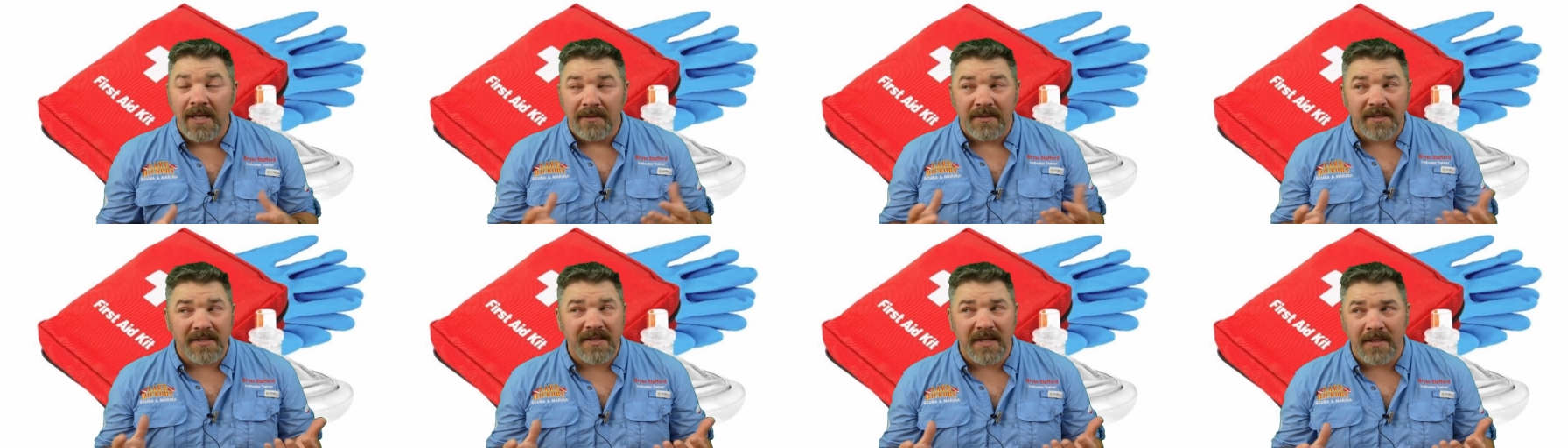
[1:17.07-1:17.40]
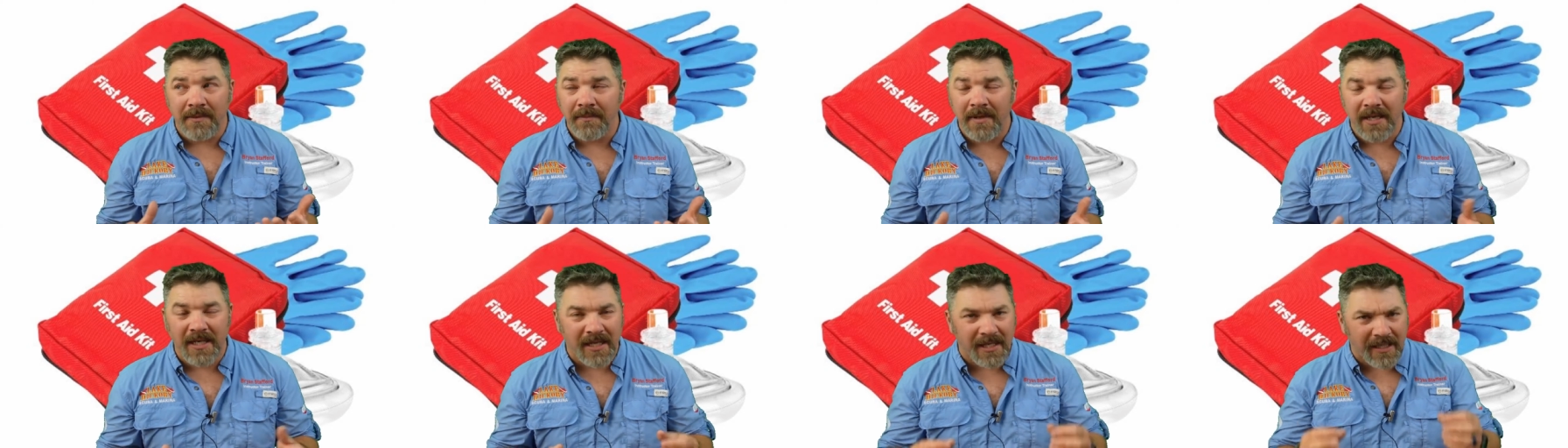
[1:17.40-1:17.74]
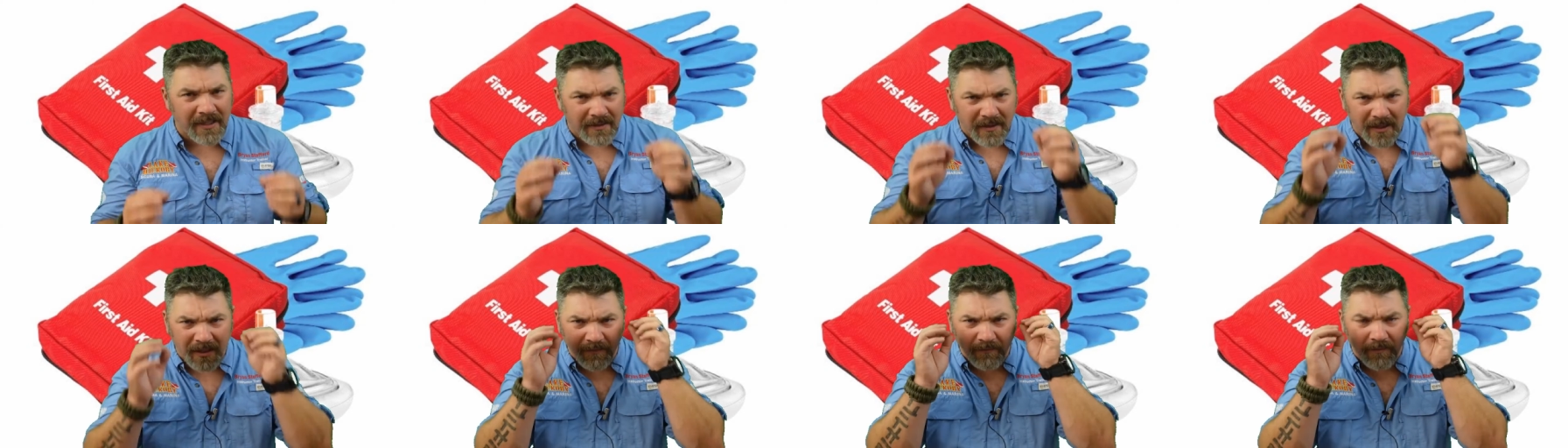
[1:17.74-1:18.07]
This can be
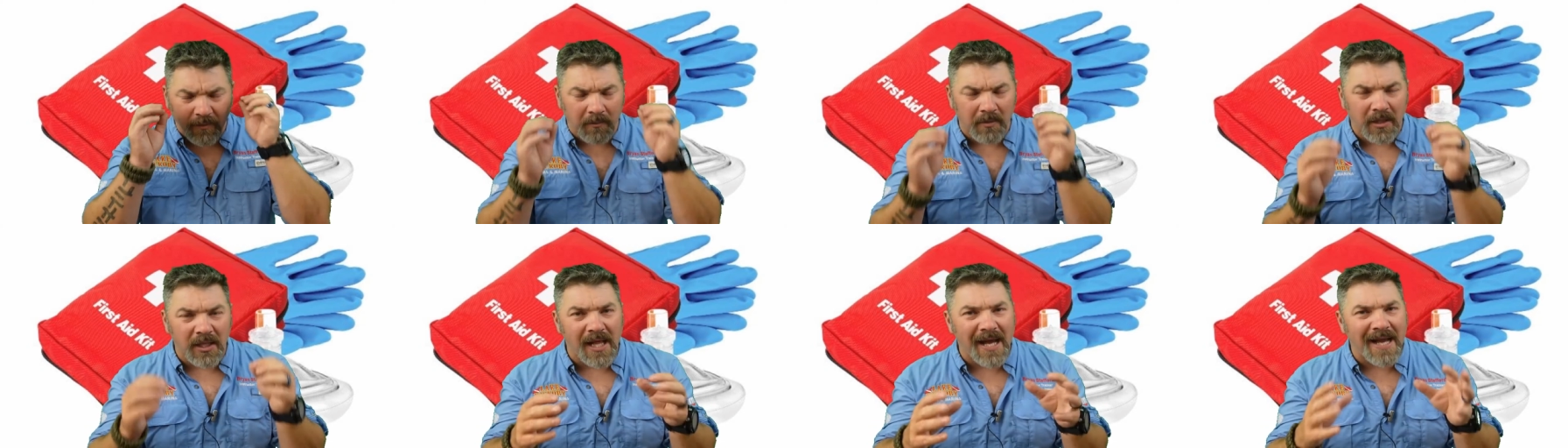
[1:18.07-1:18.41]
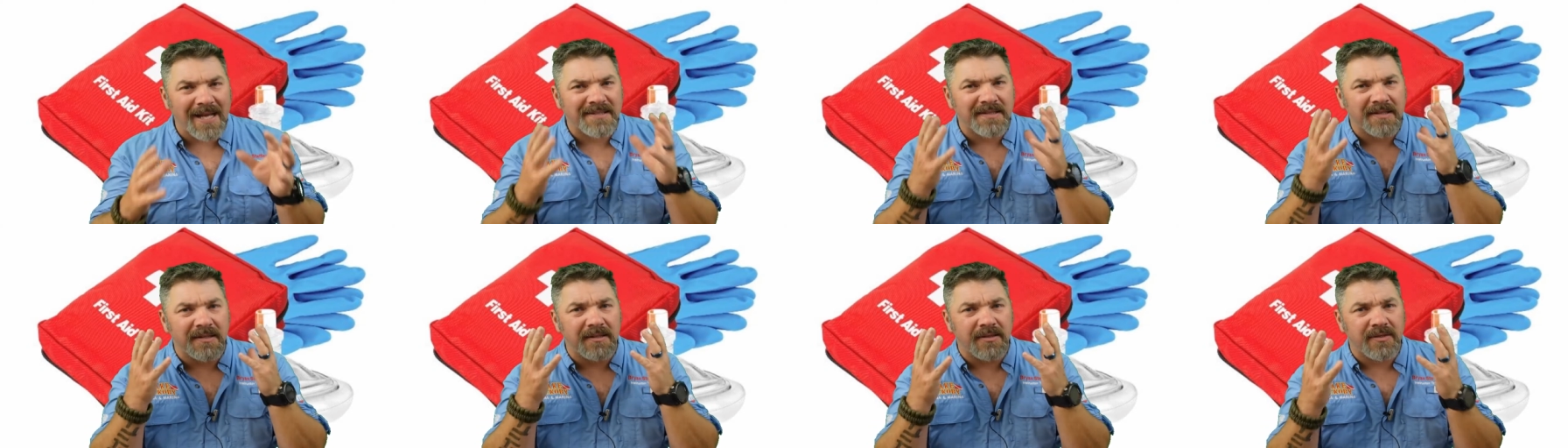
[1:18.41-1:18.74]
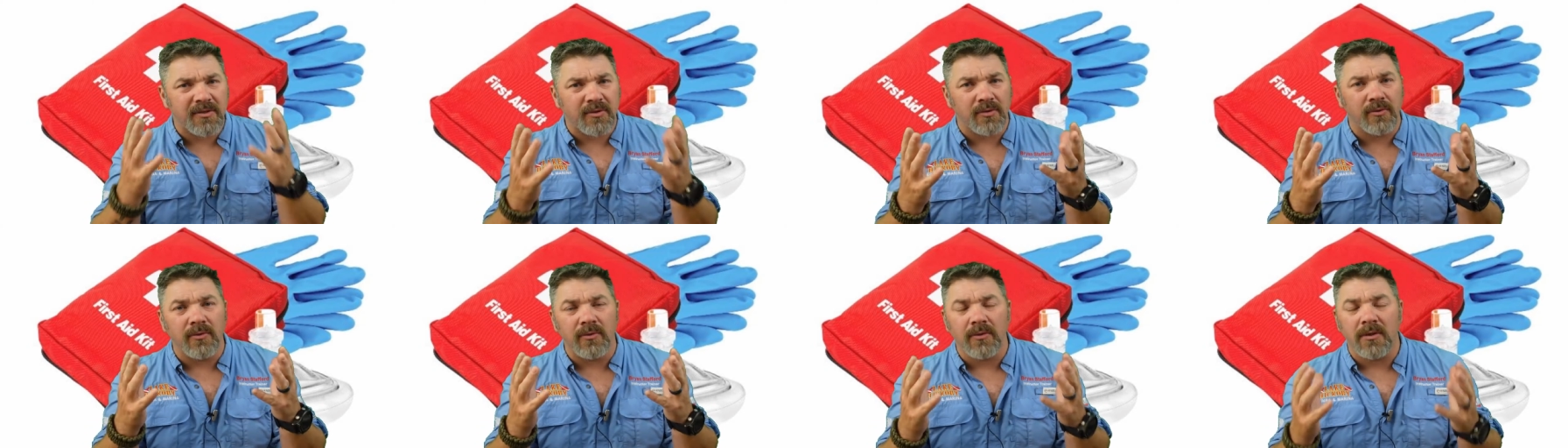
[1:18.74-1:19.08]
anything from glasses
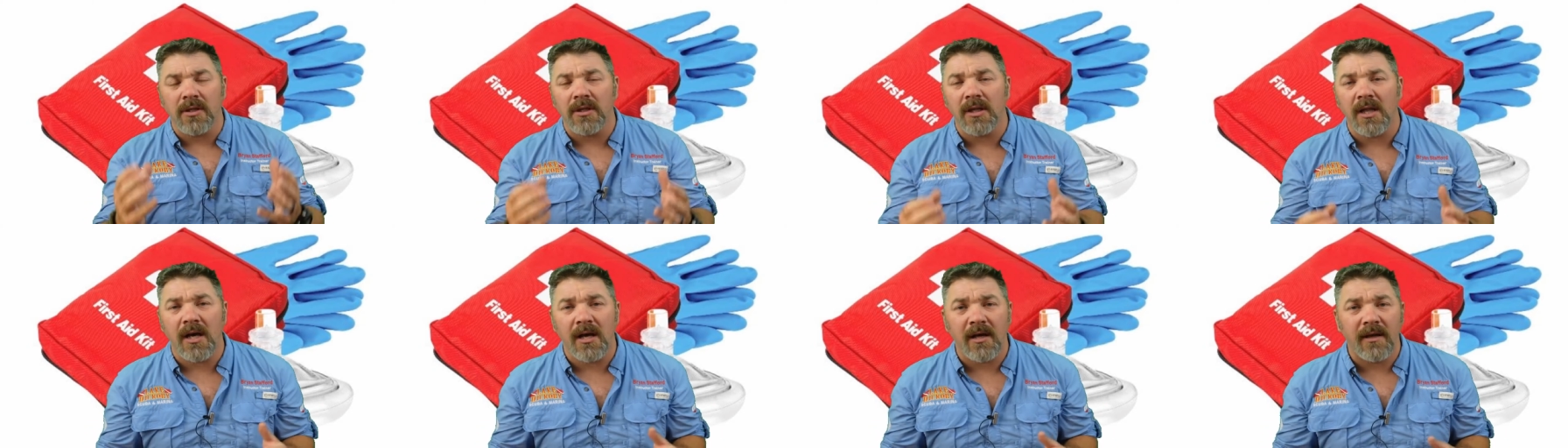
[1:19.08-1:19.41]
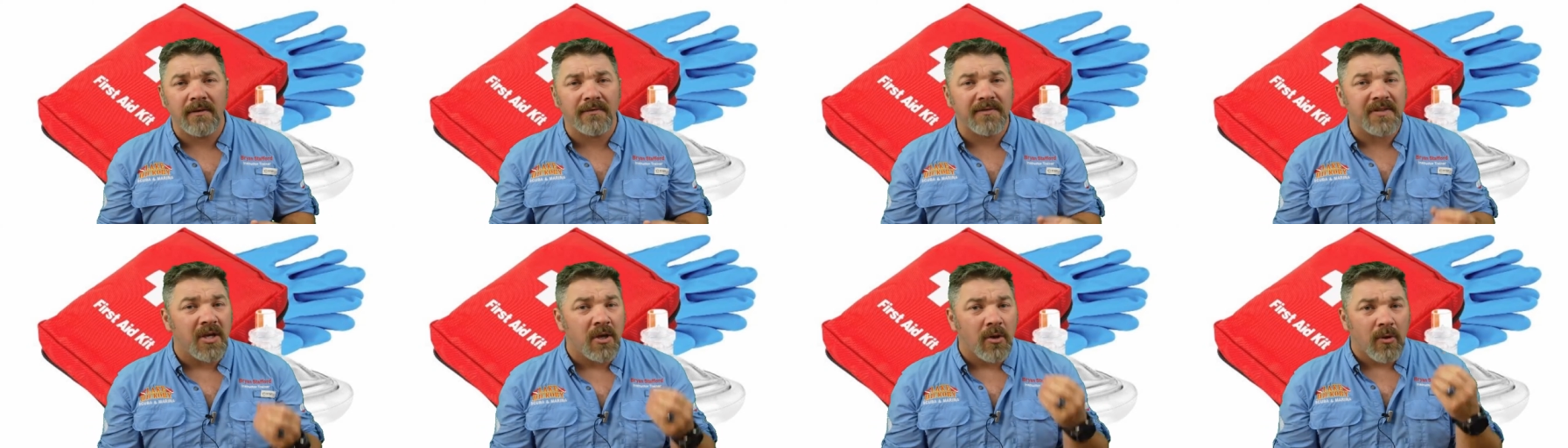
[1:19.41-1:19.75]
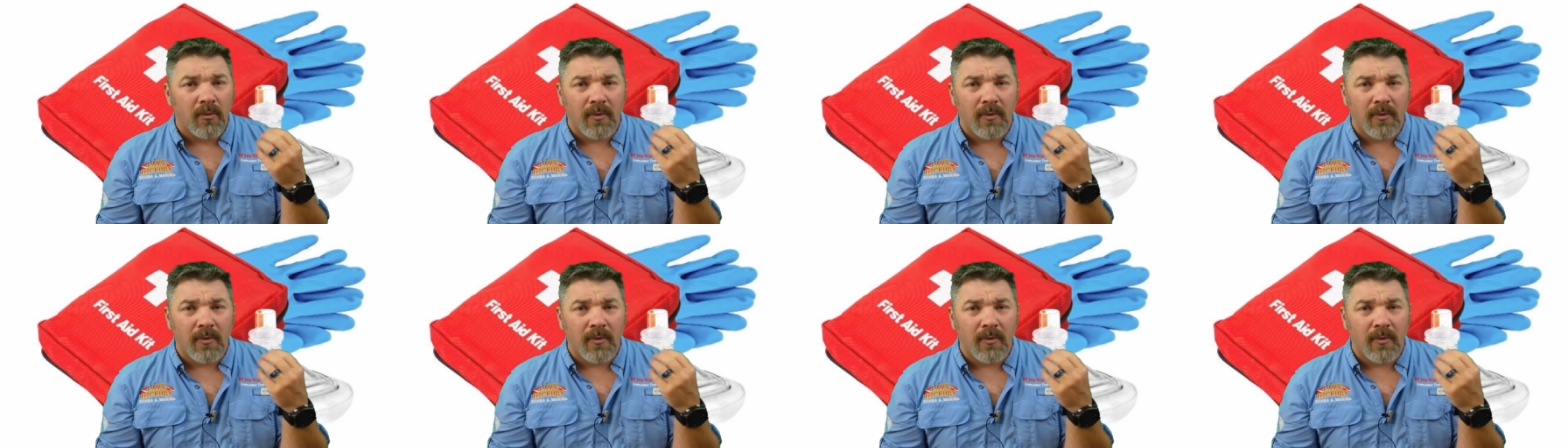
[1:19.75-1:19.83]
to gloves,